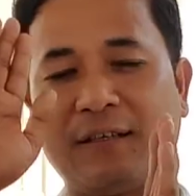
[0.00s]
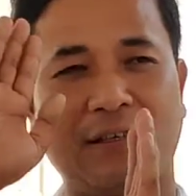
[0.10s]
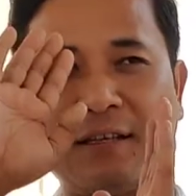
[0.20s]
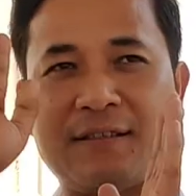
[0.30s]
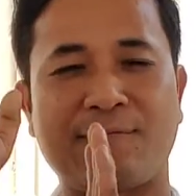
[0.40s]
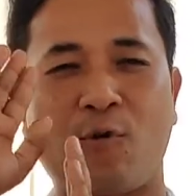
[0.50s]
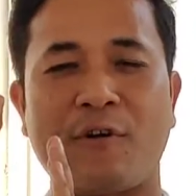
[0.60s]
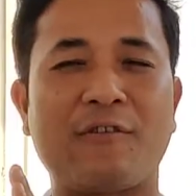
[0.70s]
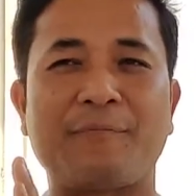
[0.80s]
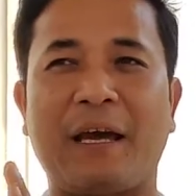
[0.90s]
in some
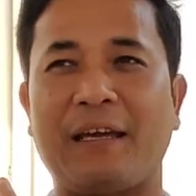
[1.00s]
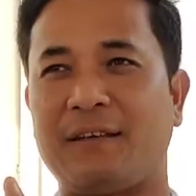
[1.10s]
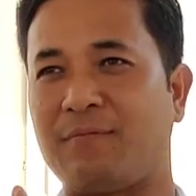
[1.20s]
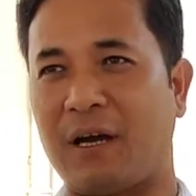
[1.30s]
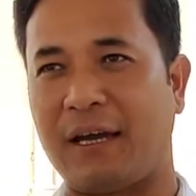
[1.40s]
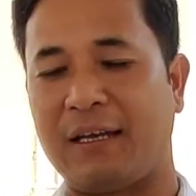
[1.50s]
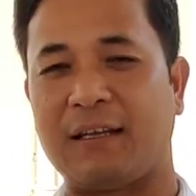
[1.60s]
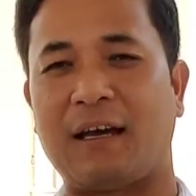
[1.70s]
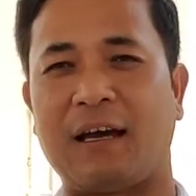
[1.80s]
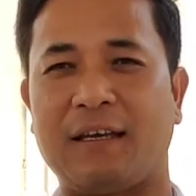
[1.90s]
corner of my
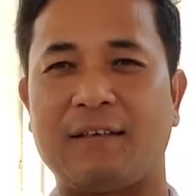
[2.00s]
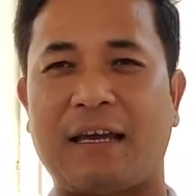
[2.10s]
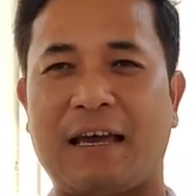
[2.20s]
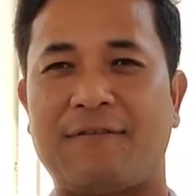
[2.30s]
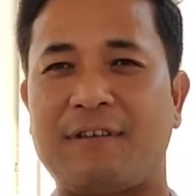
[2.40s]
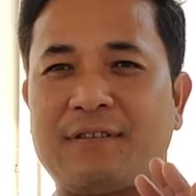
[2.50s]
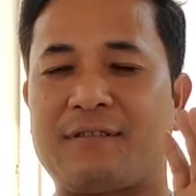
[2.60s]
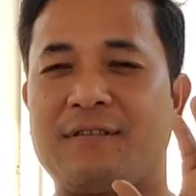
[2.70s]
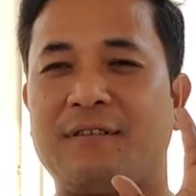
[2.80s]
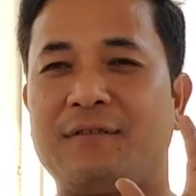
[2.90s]
mind, I have this,